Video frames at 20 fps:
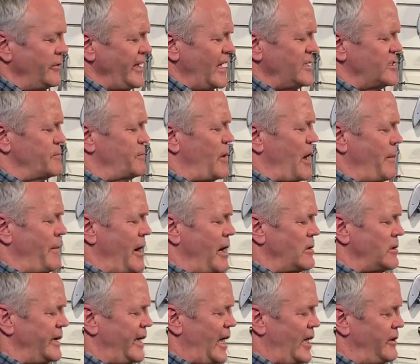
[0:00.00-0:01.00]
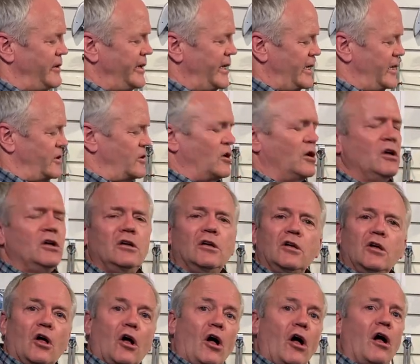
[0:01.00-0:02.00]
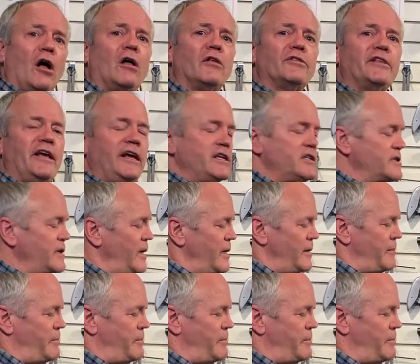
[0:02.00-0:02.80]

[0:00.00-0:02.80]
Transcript: And that's primarily how you get into all these,